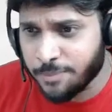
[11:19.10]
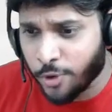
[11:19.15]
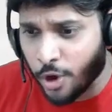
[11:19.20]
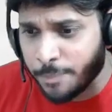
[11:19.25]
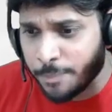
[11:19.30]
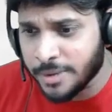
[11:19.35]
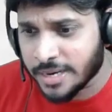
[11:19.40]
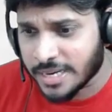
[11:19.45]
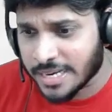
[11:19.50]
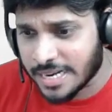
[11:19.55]

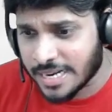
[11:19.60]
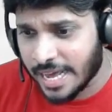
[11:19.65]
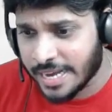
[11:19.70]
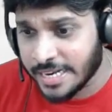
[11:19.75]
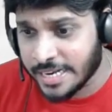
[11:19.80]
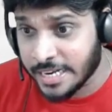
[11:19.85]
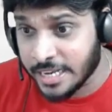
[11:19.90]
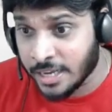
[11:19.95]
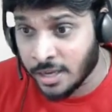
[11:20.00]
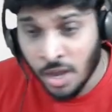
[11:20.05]
proper
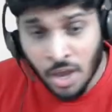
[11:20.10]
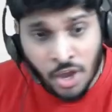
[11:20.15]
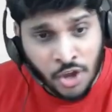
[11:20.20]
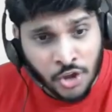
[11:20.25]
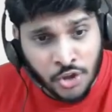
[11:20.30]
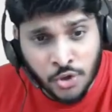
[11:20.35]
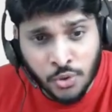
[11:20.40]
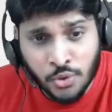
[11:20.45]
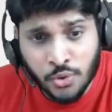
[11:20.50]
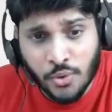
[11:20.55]
clarity,
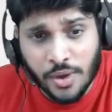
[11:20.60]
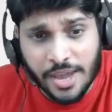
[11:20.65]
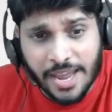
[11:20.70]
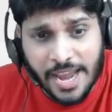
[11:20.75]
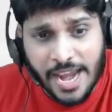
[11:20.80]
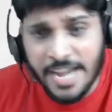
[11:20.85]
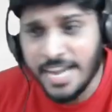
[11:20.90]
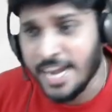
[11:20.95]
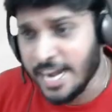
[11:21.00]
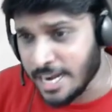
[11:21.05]
you do
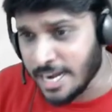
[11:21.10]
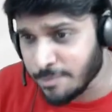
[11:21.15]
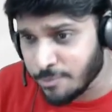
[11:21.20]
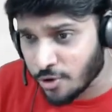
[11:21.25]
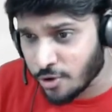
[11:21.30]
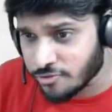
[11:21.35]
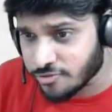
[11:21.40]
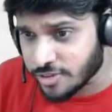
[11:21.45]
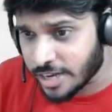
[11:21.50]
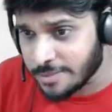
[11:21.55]
any
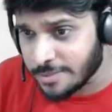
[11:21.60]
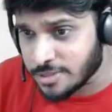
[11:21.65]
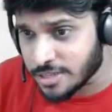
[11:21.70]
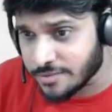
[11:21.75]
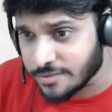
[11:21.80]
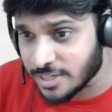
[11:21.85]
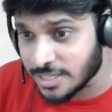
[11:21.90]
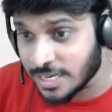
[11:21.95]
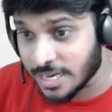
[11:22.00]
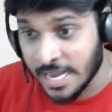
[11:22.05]
number of times
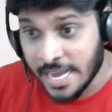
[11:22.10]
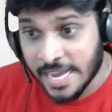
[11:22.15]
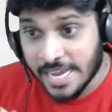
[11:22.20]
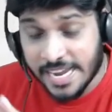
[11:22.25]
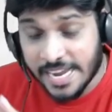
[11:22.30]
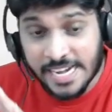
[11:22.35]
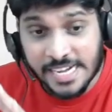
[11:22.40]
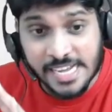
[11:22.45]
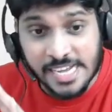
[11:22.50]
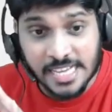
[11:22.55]
revision,
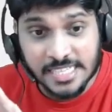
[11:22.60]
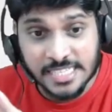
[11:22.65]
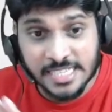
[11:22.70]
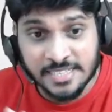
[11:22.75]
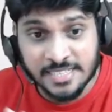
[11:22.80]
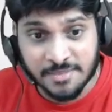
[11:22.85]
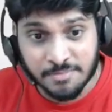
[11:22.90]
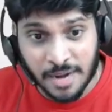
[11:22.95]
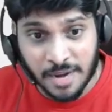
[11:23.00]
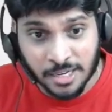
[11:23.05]
it
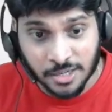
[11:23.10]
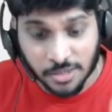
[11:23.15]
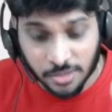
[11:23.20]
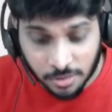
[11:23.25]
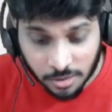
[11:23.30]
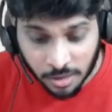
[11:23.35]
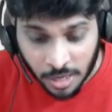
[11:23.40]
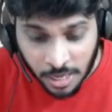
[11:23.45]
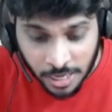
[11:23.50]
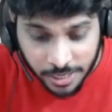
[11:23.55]
doesn't
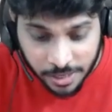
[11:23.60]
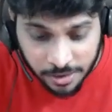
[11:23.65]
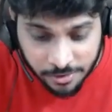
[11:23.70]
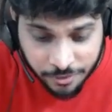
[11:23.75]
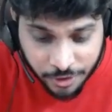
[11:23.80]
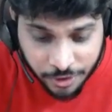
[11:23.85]
matter. If